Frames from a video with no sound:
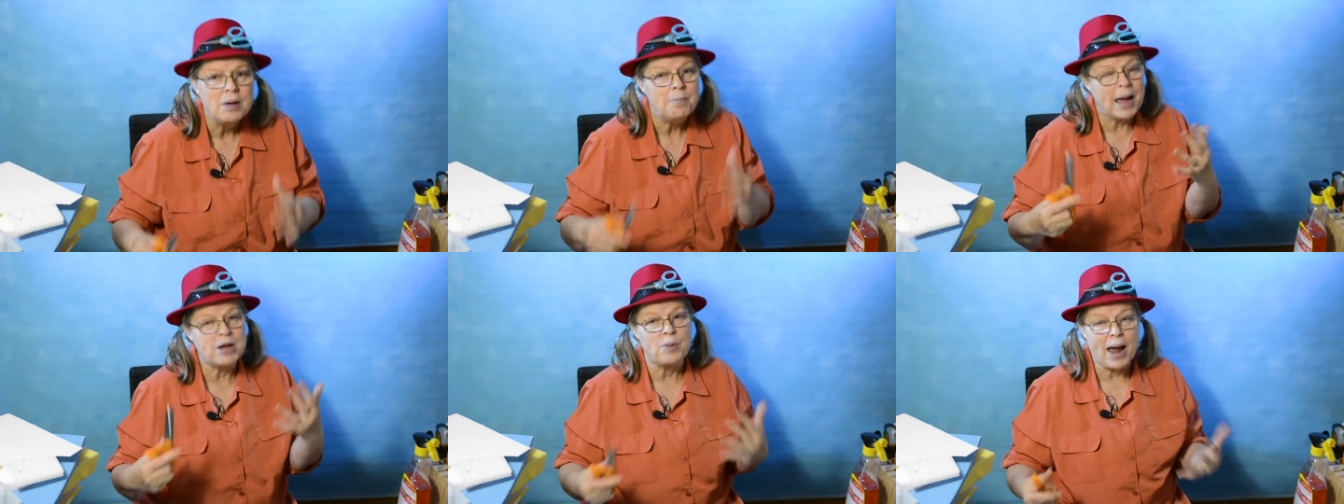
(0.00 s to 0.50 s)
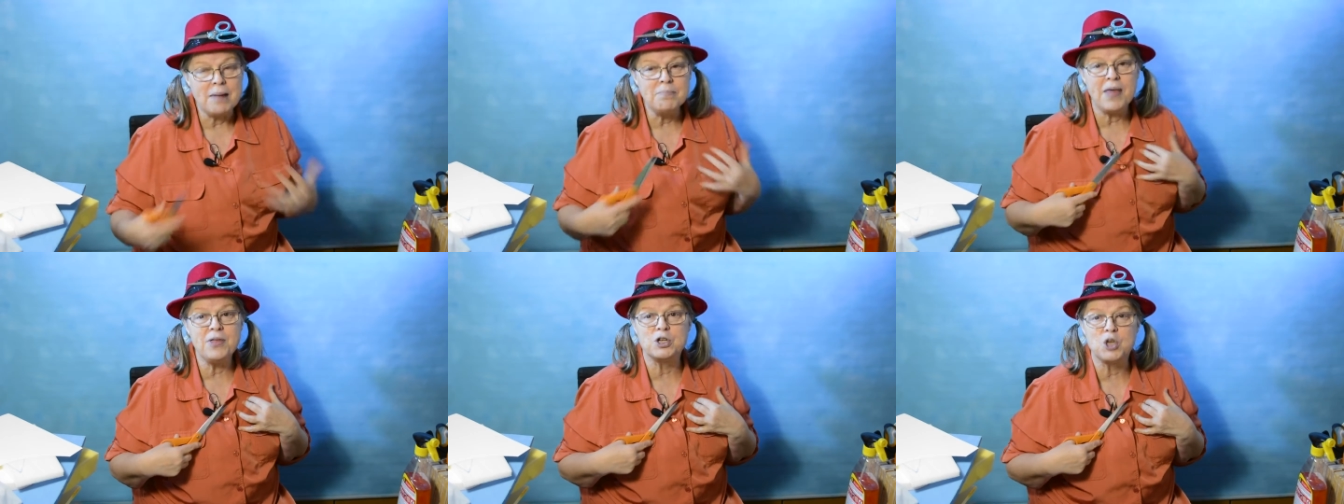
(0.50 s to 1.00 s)
My
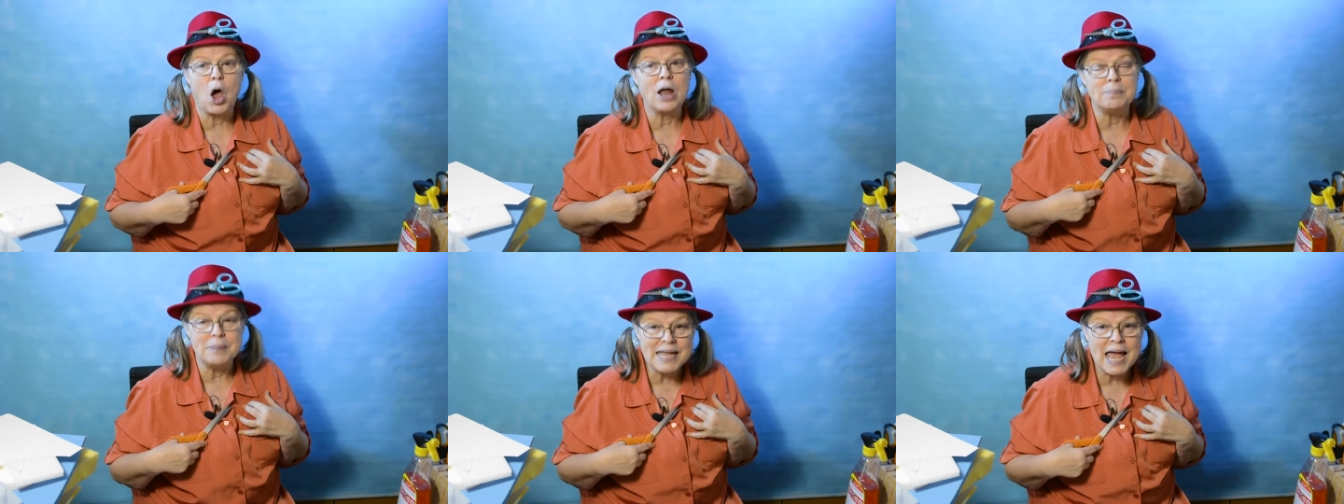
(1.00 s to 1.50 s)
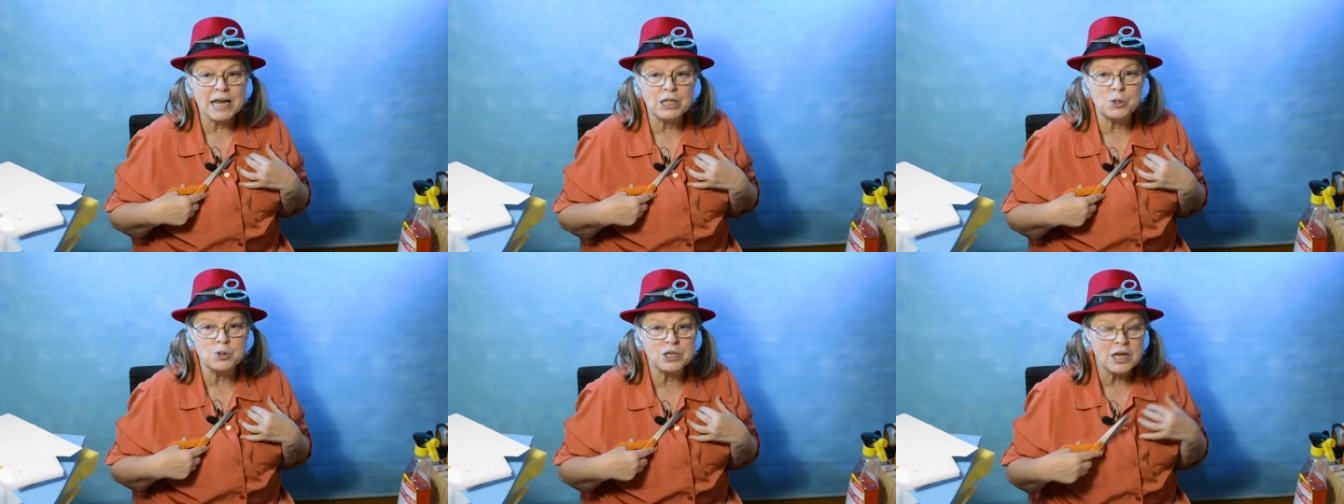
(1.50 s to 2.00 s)
grandmother taught me how to
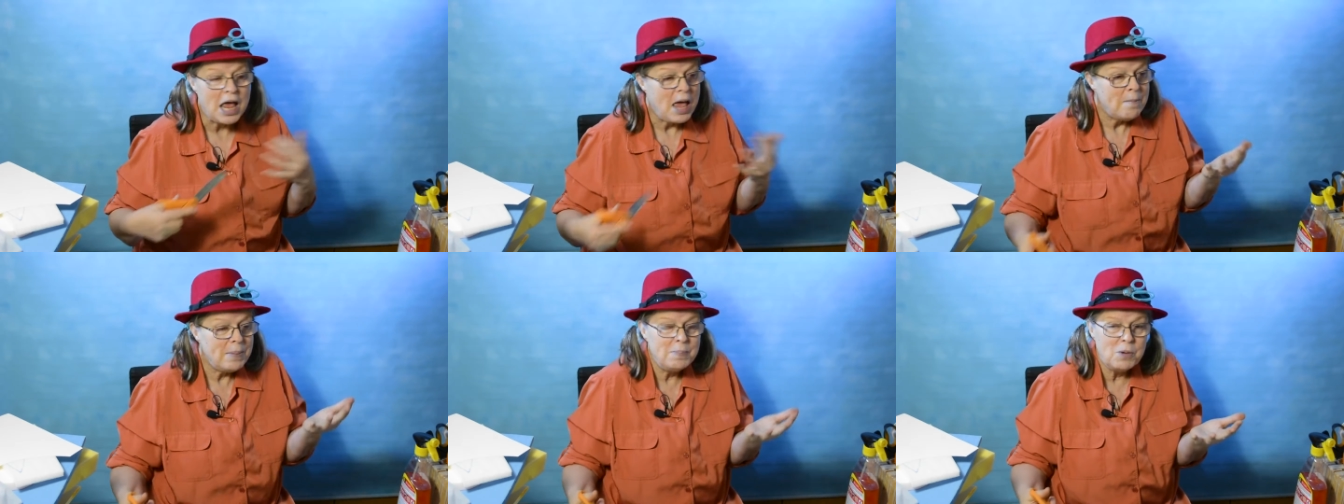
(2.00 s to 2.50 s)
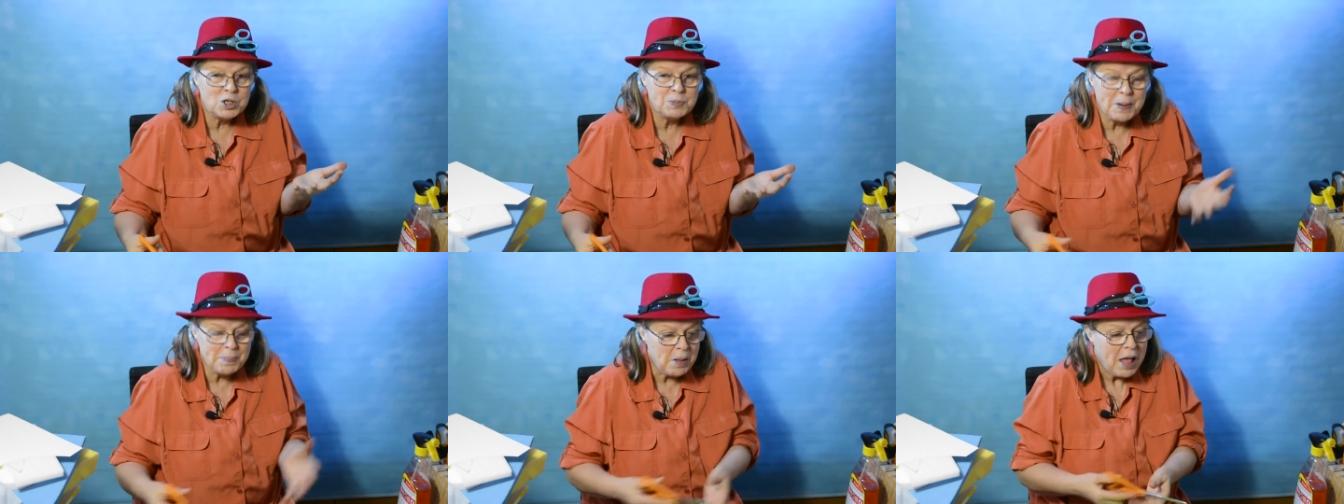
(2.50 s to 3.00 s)
use it, but most
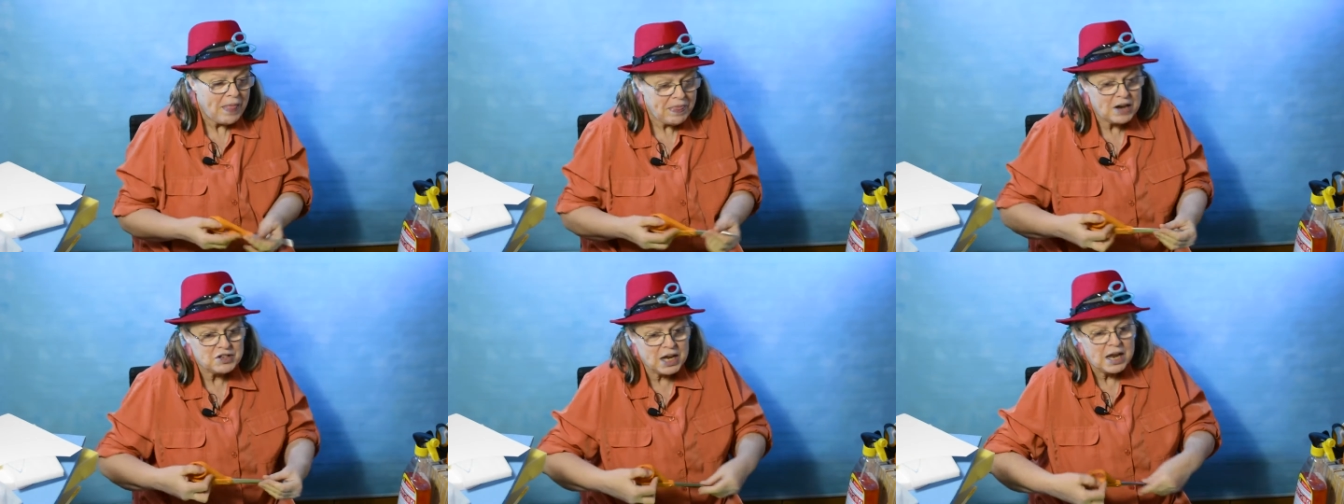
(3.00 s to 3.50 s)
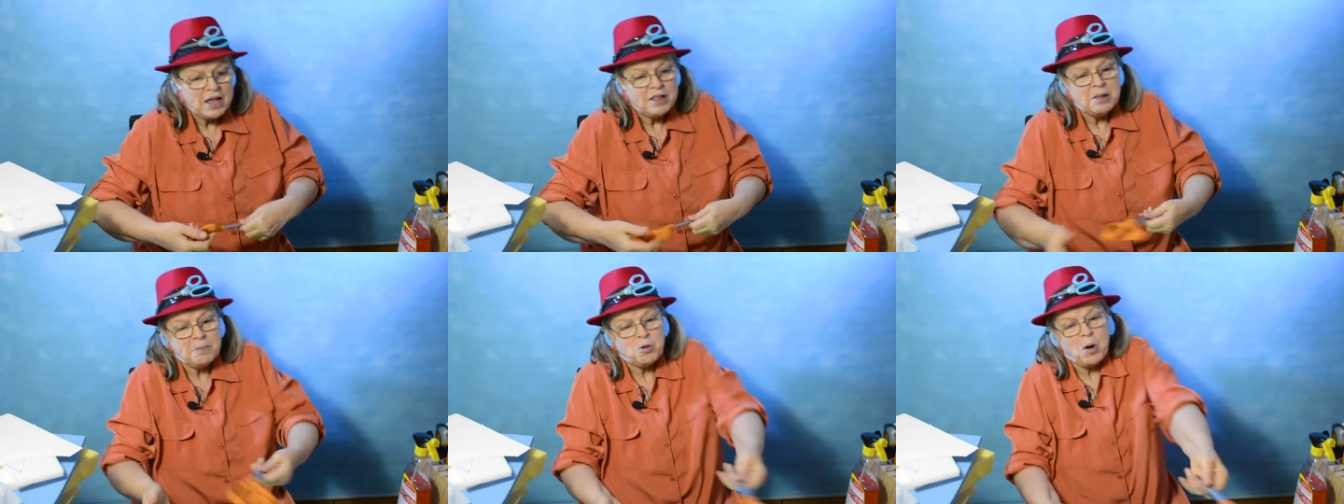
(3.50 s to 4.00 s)
people, they say,
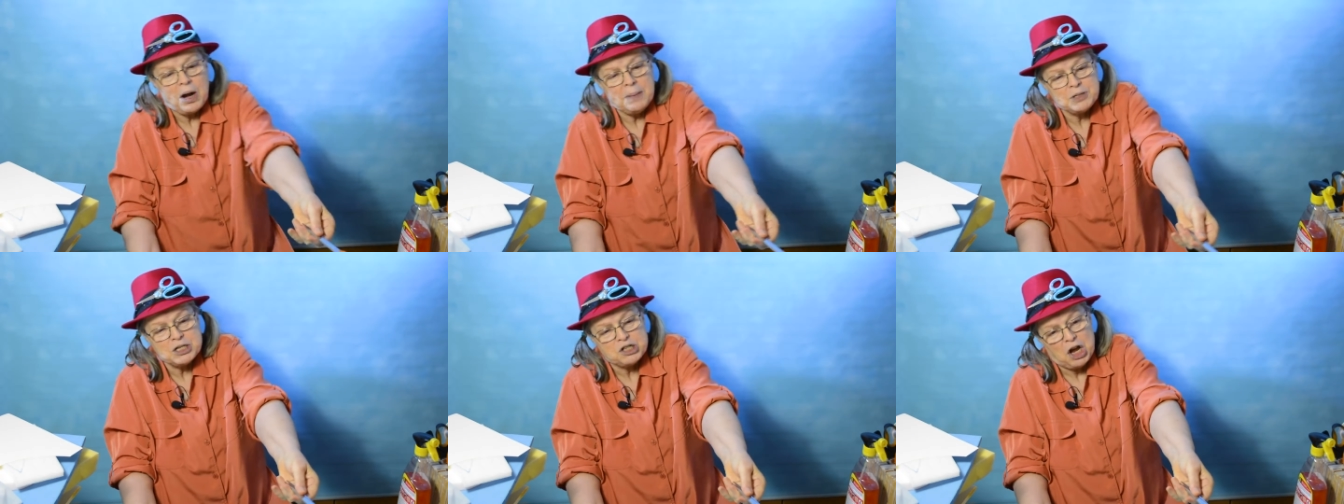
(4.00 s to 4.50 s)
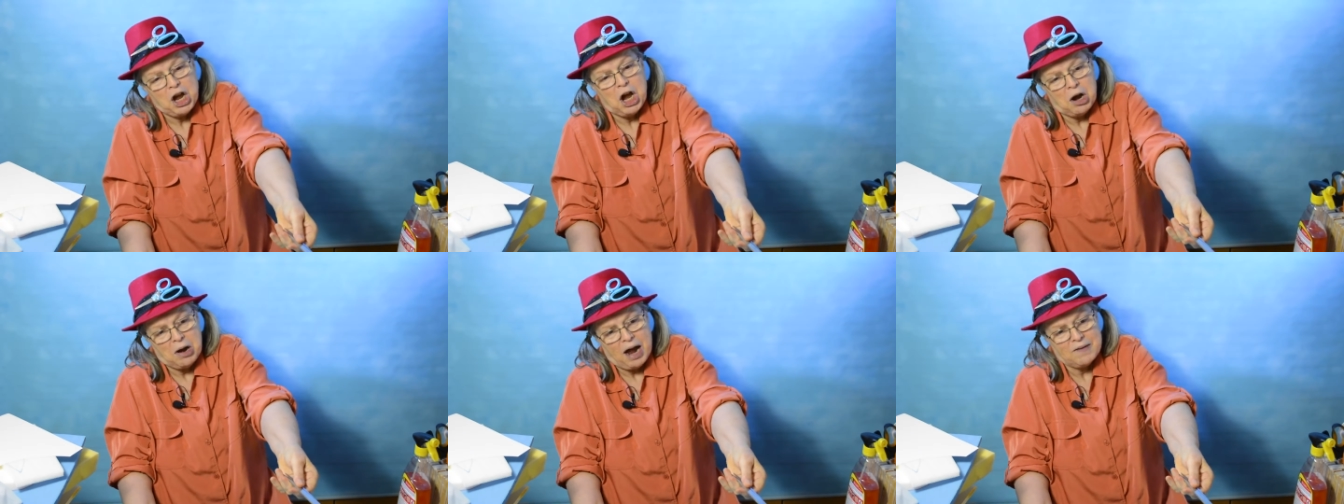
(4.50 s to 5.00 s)
the grown-up says,
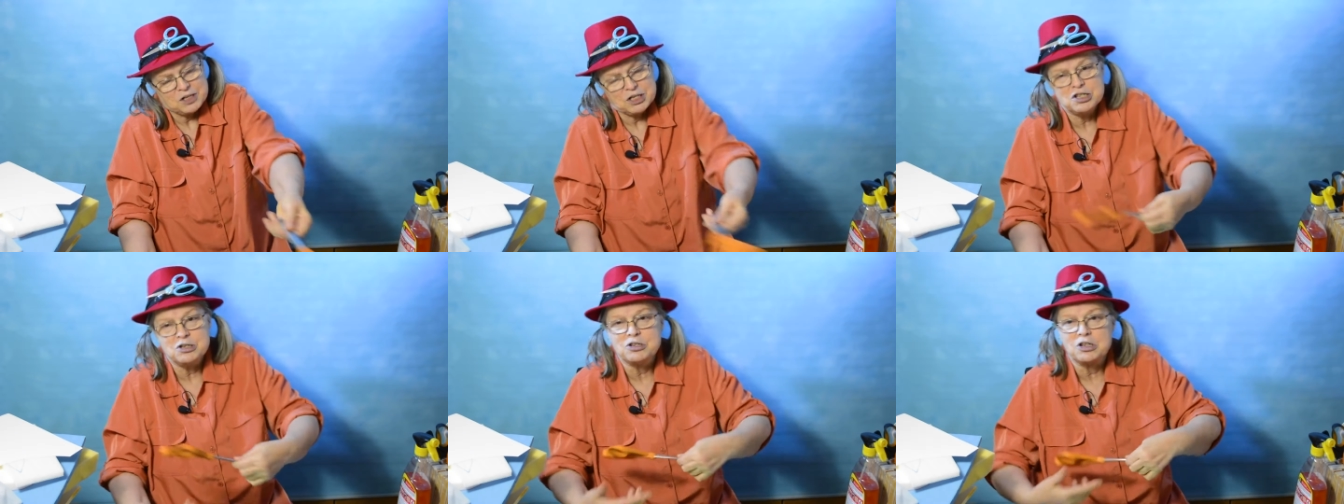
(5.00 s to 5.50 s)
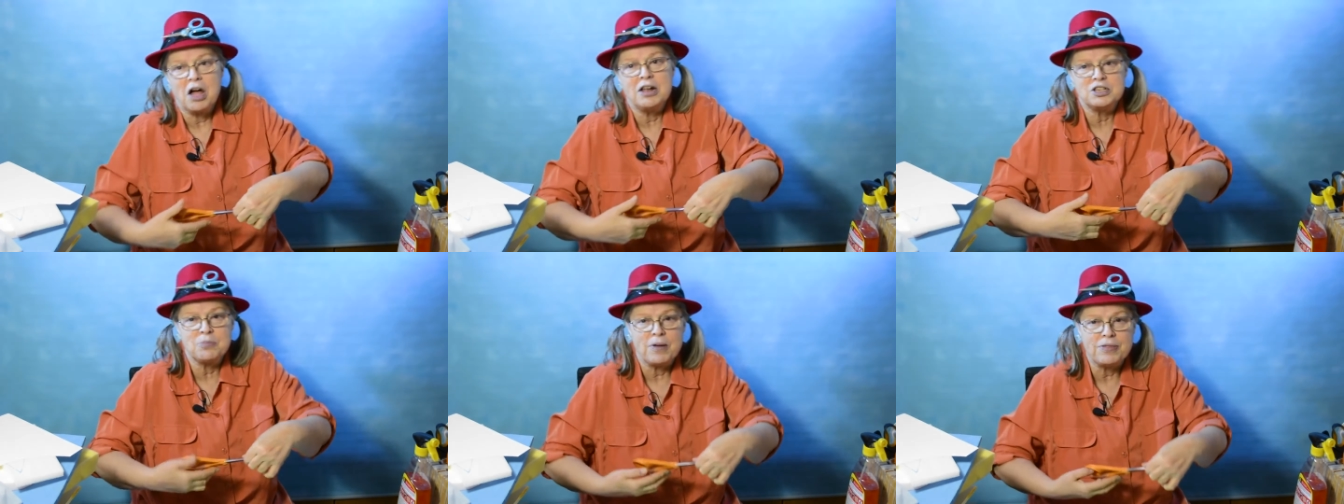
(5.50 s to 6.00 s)
here, have a scissors,
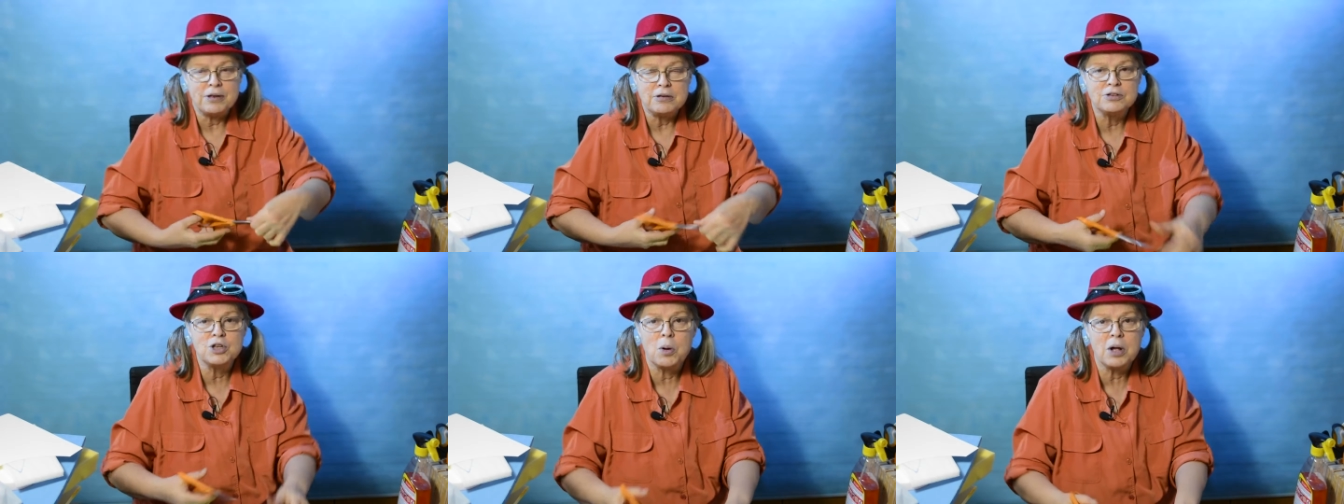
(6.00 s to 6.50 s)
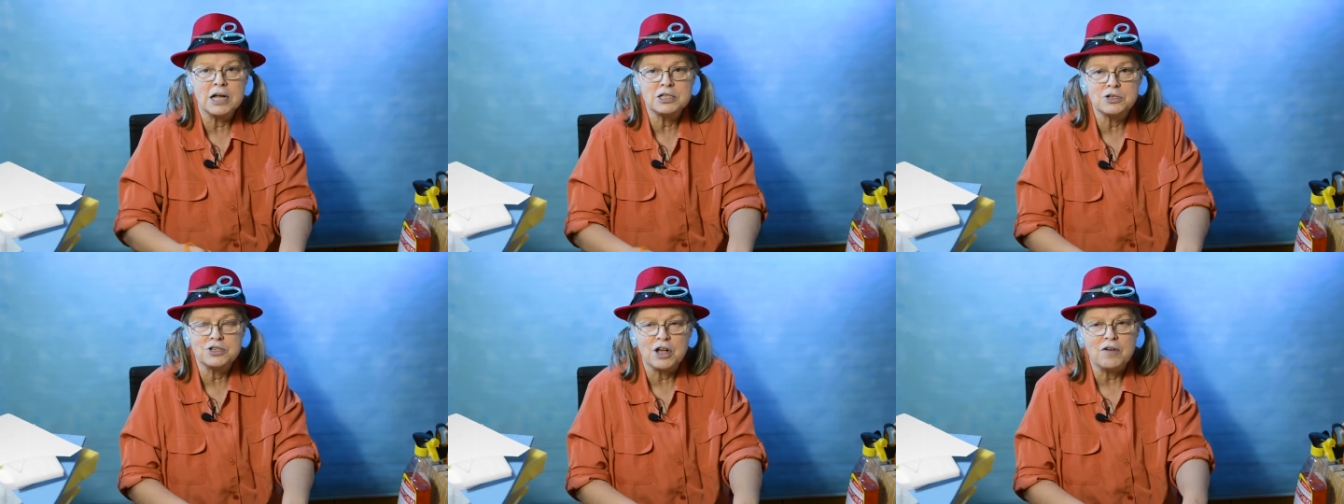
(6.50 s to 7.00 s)
cuts with it. Don't
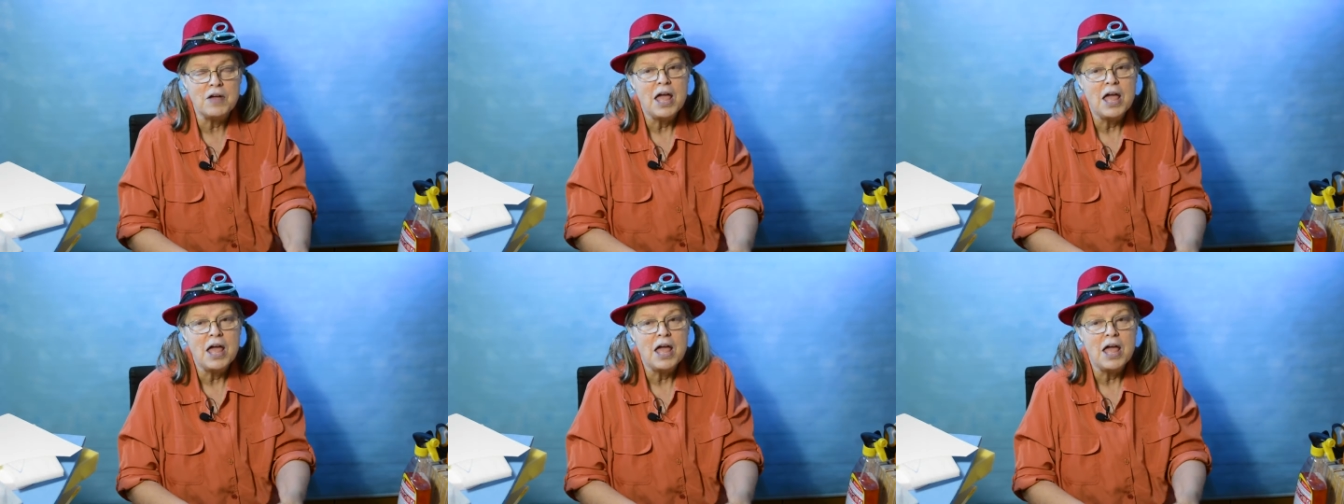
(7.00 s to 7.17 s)
cut yourself.